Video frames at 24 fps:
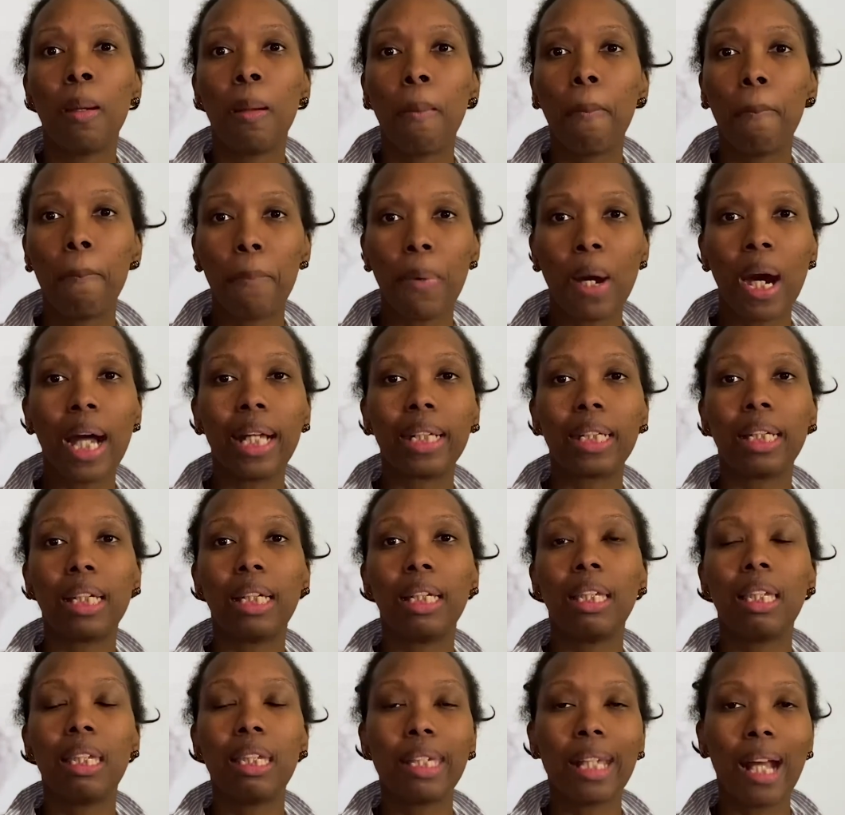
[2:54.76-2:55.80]
but
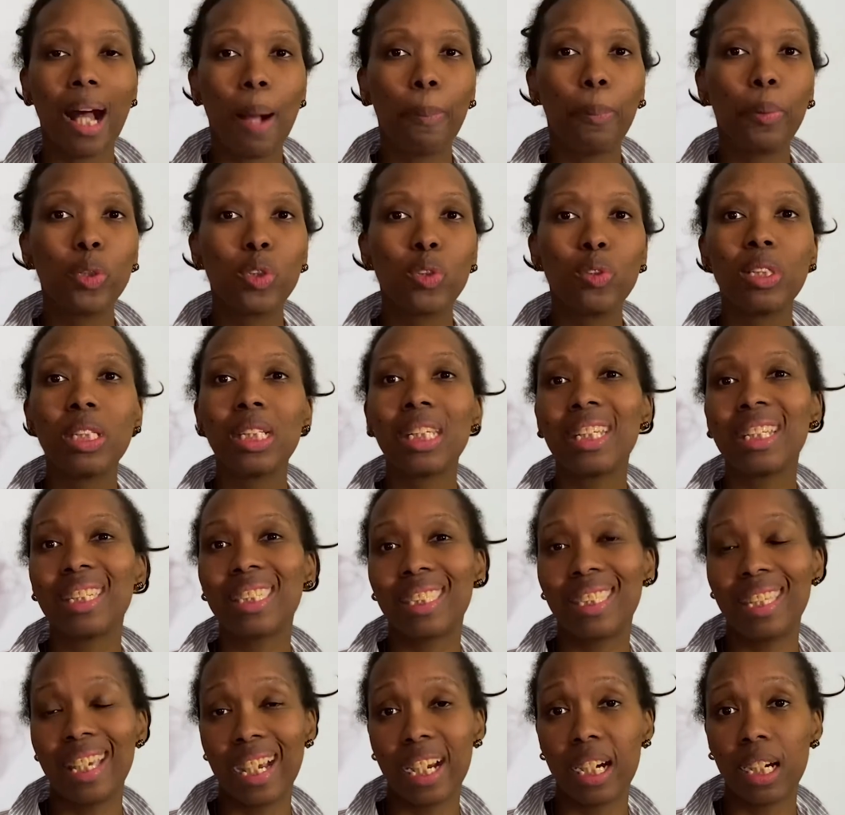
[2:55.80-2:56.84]
the opportunity
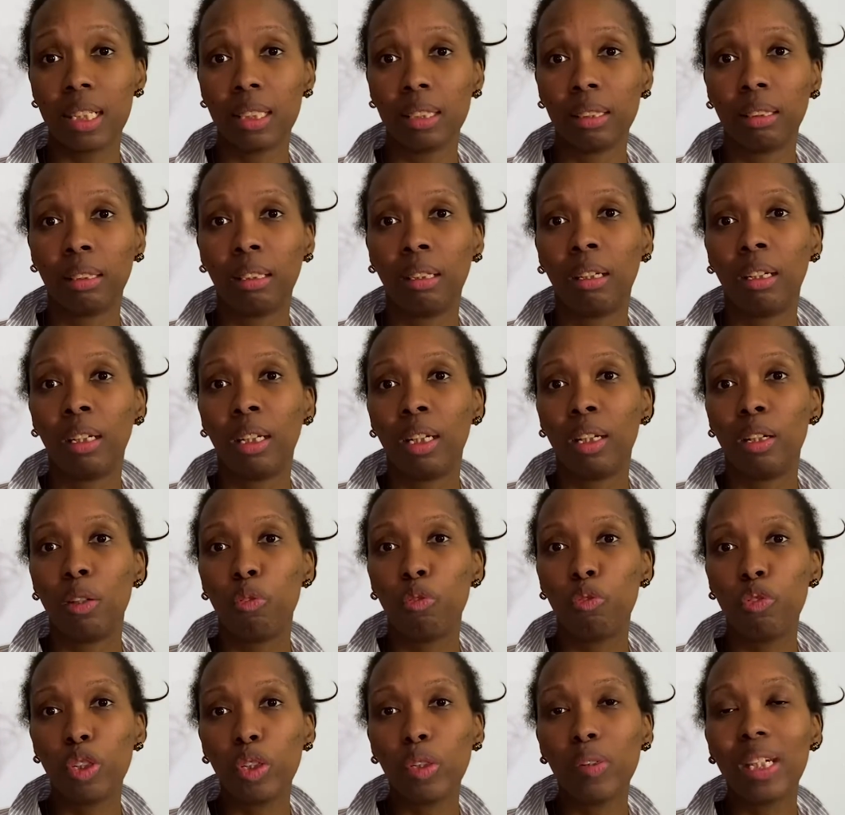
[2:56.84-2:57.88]
is there.
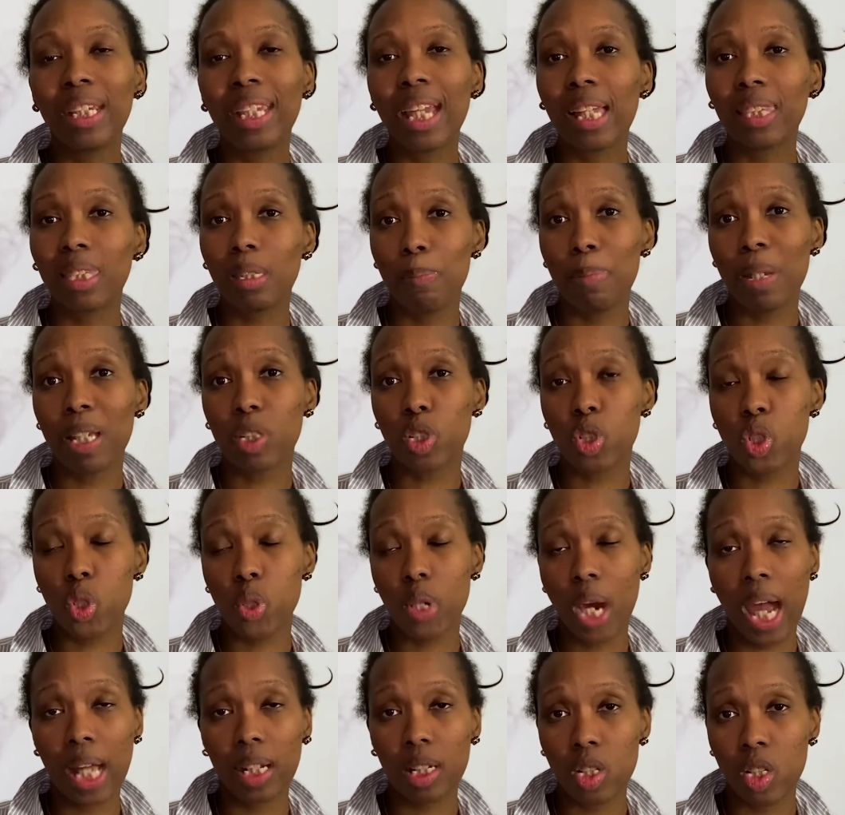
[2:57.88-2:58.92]
Figuring out the best
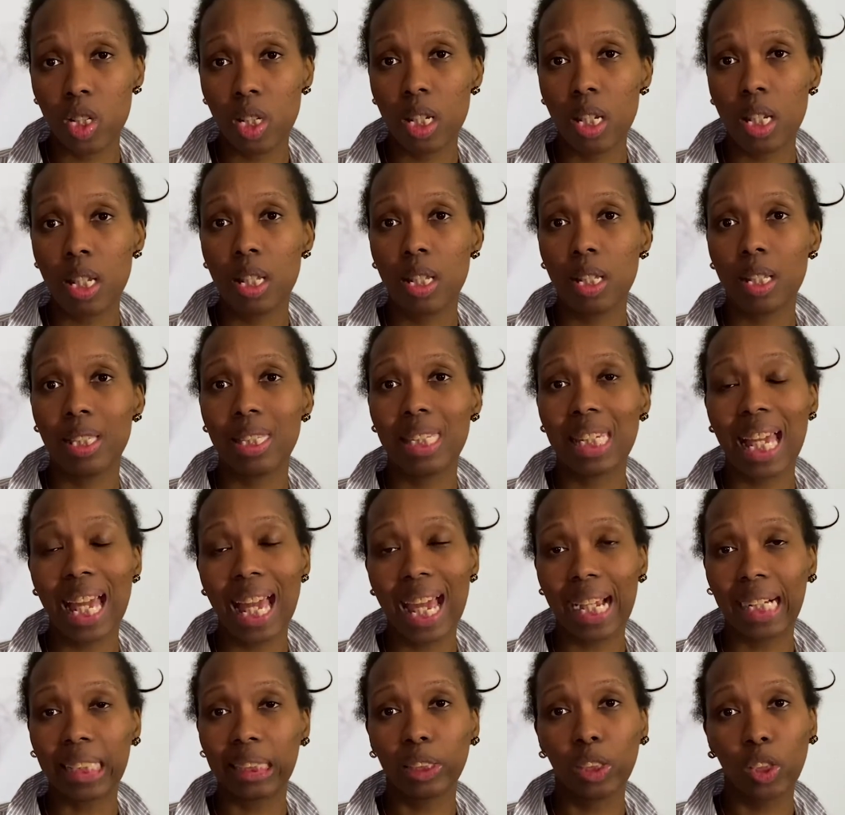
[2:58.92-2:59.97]
strategy to
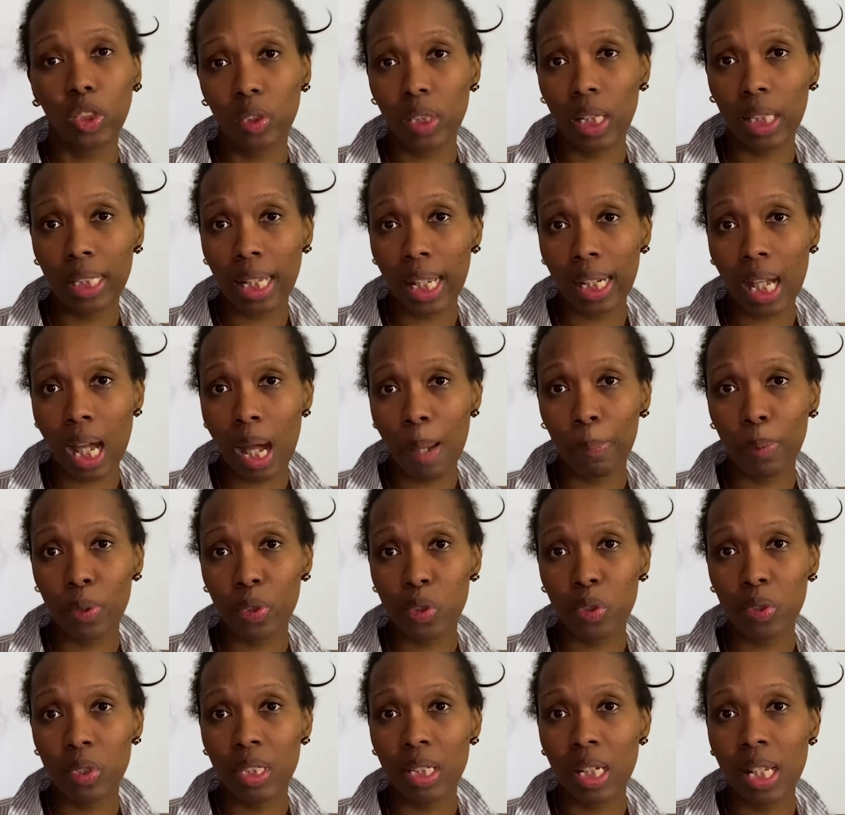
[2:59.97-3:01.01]
execute on that
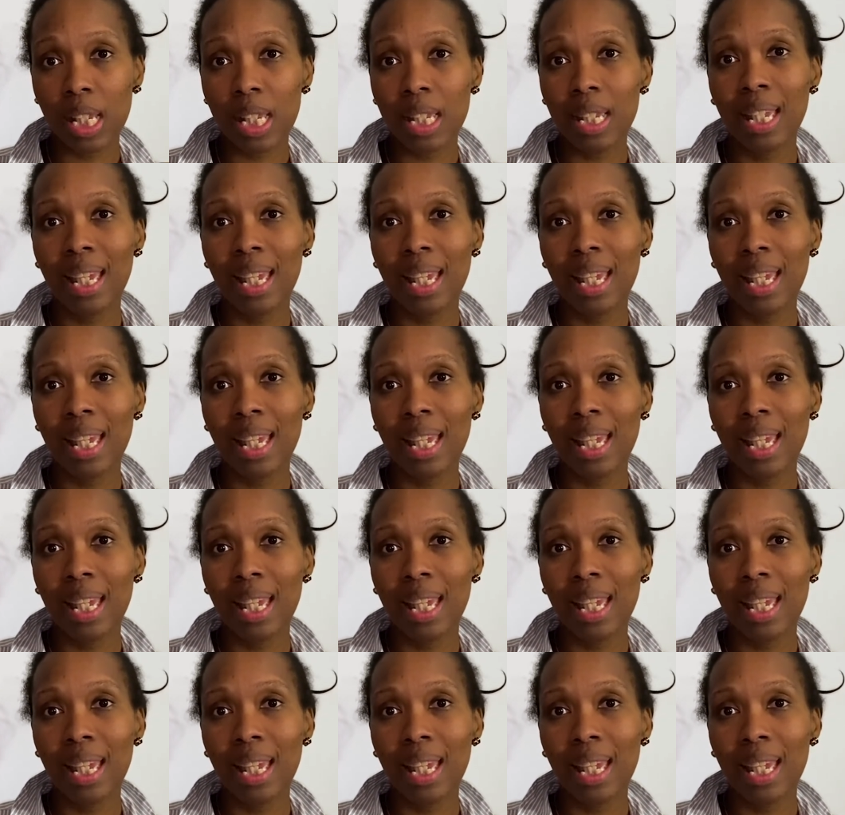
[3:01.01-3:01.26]
opportunity